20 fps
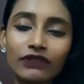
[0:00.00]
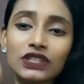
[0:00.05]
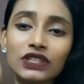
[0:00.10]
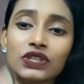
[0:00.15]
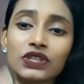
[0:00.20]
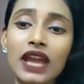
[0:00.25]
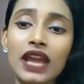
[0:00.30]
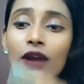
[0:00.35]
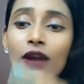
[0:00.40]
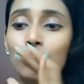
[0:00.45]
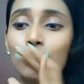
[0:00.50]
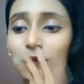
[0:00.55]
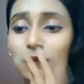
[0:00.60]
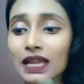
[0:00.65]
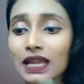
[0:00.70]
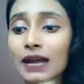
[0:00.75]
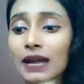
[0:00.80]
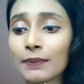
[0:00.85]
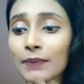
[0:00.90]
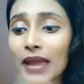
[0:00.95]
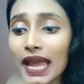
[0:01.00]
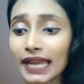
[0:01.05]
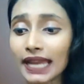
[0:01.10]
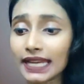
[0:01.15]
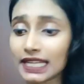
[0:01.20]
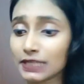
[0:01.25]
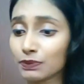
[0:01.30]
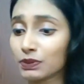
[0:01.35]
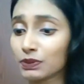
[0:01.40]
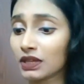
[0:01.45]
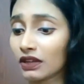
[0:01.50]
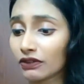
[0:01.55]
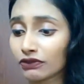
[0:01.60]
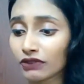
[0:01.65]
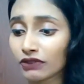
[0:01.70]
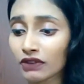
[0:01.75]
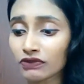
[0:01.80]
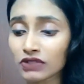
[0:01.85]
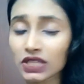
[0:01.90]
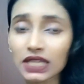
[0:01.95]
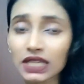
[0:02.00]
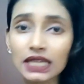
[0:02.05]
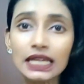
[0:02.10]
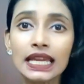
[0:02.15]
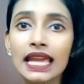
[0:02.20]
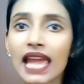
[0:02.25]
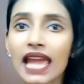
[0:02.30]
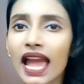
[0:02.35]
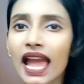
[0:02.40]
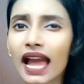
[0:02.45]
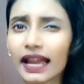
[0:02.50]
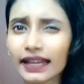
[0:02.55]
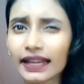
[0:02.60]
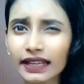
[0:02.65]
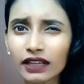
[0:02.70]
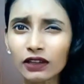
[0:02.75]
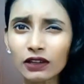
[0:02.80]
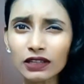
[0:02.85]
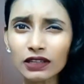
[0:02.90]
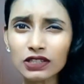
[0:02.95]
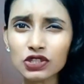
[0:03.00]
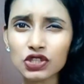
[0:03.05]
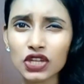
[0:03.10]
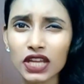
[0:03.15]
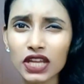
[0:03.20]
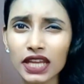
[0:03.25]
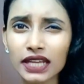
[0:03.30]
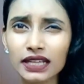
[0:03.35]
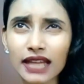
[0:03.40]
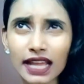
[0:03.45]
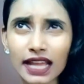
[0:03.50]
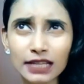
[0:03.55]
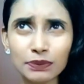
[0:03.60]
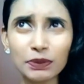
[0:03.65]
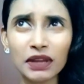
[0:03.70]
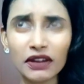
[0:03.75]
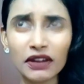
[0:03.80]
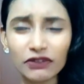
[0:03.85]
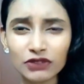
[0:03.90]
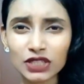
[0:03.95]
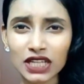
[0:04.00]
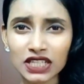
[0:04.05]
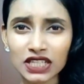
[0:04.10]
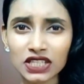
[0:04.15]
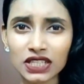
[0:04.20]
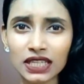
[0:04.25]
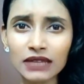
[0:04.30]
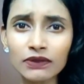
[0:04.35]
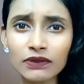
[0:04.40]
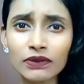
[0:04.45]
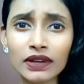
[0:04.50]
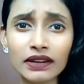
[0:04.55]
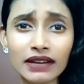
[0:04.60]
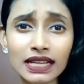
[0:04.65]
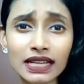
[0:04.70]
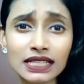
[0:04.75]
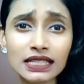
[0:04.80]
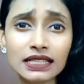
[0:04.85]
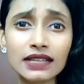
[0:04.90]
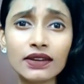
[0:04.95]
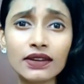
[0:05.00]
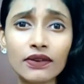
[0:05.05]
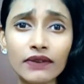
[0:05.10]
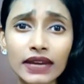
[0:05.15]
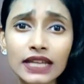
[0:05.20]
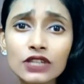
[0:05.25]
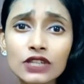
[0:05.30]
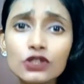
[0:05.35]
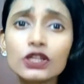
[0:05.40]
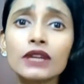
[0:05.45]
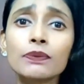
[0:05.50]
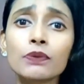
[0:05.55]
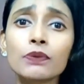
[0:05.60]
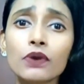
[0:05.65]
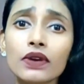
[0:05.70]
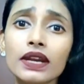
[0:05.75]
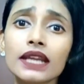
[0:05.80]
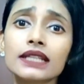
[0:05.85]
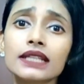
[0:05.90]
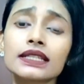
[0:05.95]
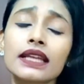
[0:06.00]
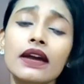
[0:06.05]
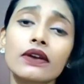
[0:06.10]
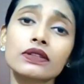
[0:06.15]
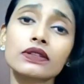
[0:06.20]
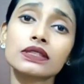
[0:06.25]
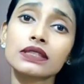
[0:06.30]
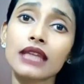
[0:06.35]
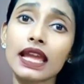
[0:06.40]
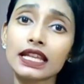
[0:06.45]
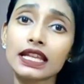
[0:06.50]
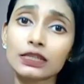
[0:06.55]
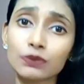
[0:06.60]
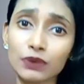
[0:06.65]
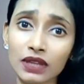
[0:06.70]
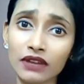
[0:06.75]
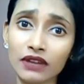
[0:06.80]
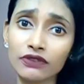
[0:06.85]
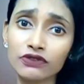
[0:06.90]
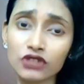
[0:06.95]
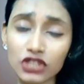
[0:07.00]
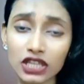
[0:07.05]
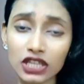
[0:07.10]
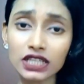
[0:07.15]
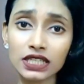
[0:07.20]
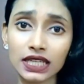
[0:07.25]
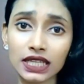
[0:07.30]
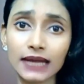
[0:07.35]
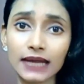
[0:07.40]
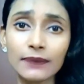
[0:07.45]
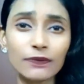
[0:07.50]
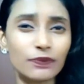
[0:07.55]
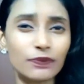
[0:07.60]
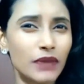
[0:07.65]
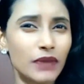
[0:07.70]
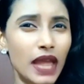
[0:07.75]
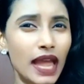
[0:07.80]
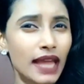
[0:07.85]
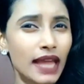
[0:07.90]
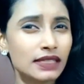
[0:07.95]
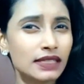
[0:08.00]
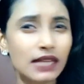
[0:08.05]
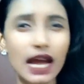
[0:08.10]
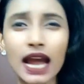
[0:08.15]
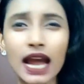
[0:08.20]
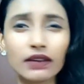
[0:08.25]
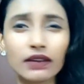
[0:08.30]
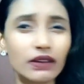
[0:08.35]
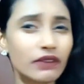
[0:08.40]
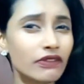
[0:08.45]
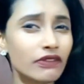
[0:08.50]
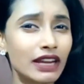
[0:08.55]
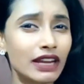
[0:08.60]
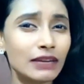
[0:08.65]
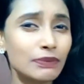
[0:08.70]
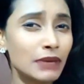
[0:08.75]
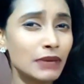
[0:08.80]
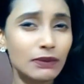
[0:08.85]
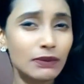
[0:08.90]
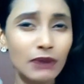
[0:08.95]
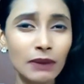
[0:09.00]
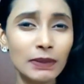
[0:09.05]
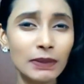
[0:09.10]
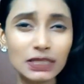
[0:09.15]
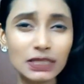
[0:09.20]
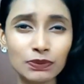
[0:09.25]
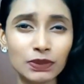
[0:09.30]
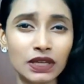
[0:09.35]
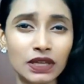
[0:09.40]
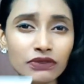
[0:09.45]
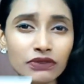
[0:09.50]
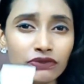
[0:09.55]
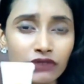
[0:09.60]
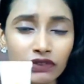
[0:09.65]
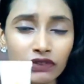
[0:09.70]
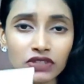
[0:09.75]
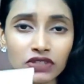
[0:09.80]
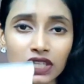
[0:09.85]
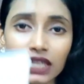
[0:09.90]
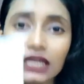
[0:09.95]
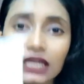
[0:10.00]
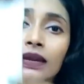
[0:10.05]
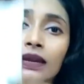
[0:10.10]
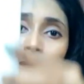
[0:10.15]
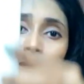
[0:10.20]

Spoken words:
which have plum and SPF 50, and I cannot take SPF 30, whereas green tea products have SPF 30 and I require minimum SPF 50